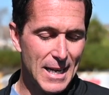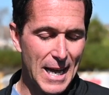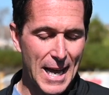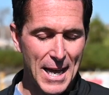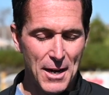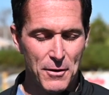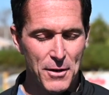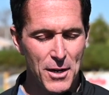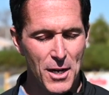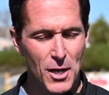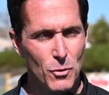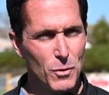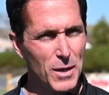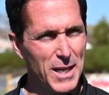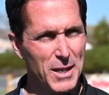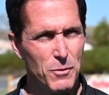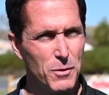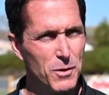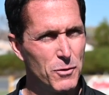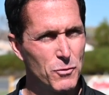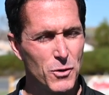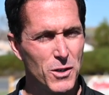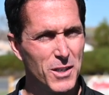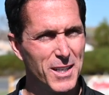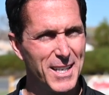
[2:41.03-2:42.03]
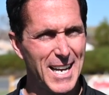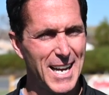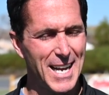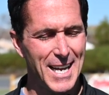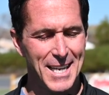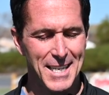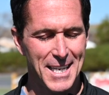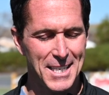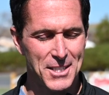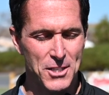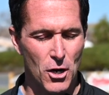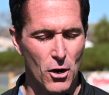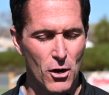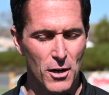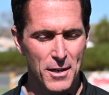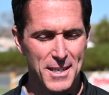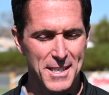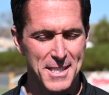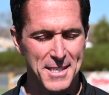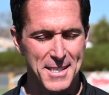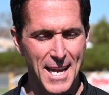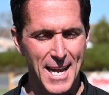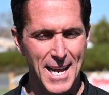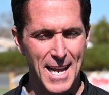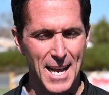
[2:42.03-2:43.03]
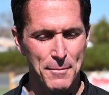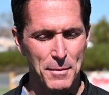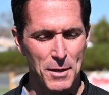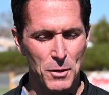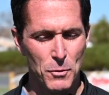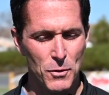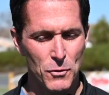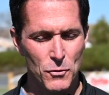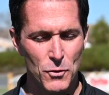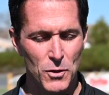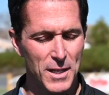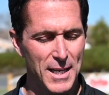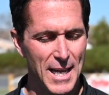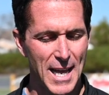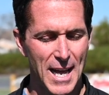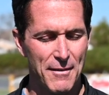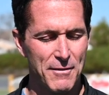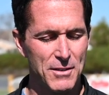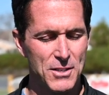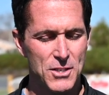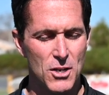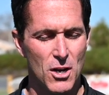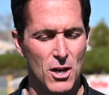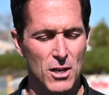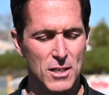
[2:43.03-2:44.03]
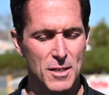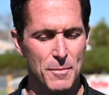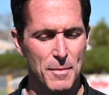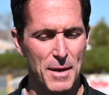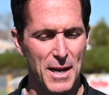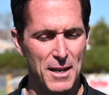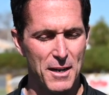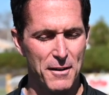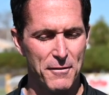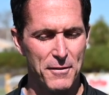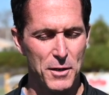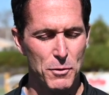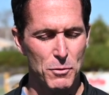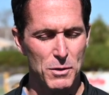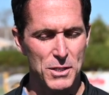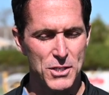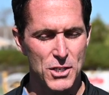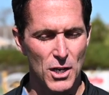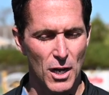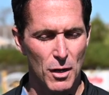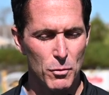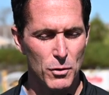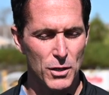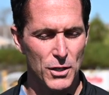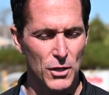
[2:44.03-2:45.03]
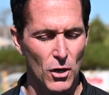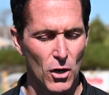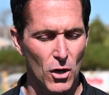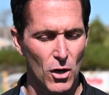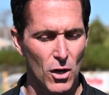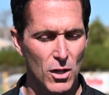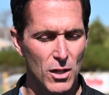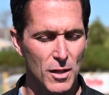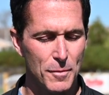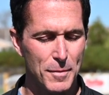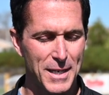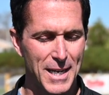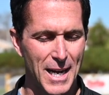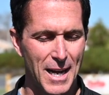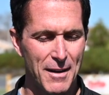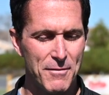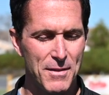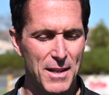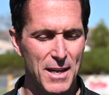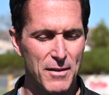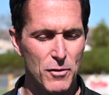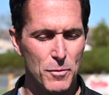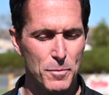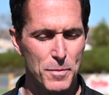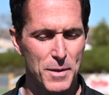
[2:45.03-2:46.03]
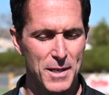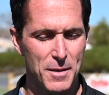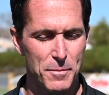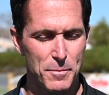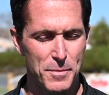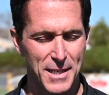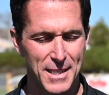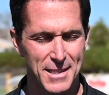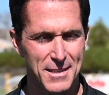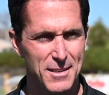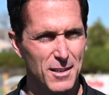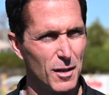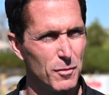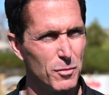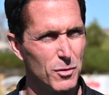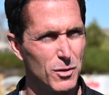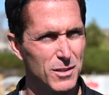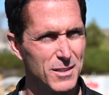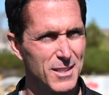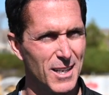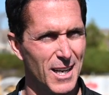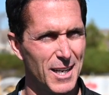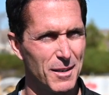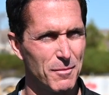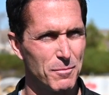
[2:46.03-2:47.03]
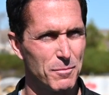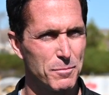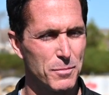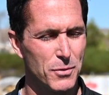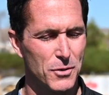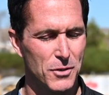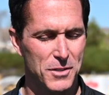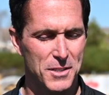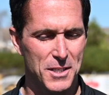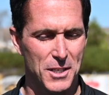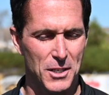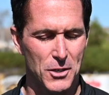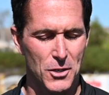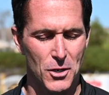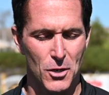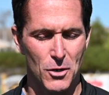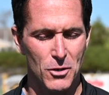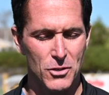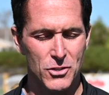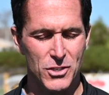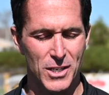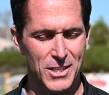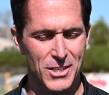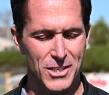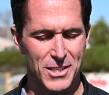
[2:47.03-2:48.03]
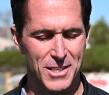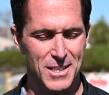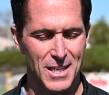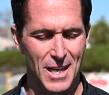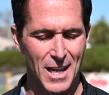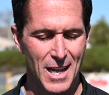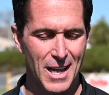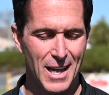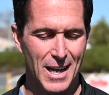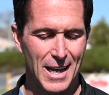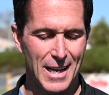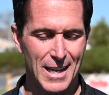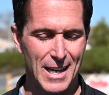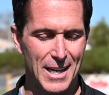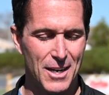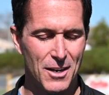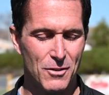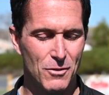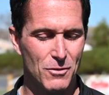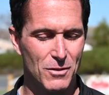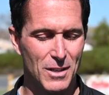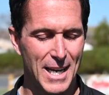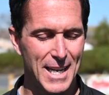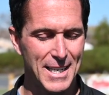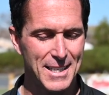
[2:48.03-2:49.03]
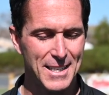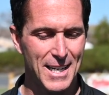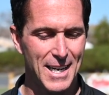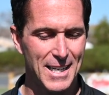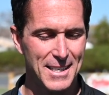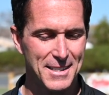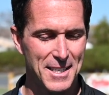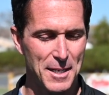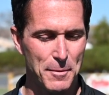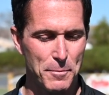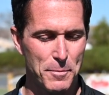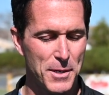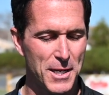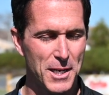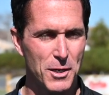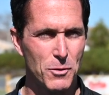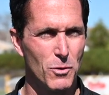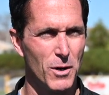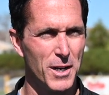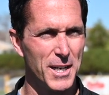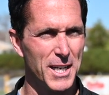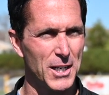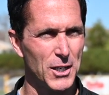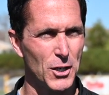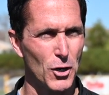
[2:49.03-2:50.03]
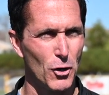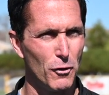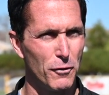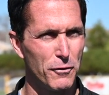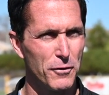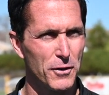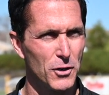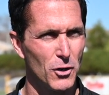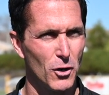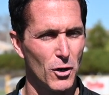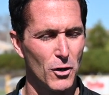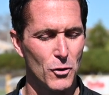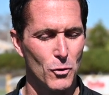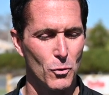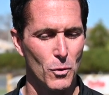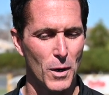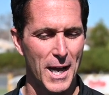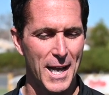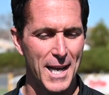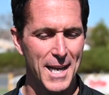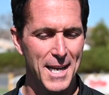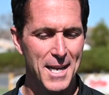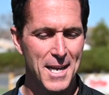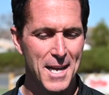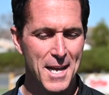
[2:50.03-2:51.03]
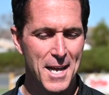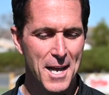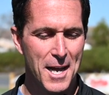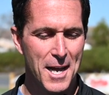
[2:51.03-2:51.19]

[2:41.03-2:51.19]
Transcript: I don't know. We really, it's hard to say. I mean, we really haven't talked about if he would double at all. I mean, I've never been a big double type person coach. I don't like that. I say pick one and go for it all the way.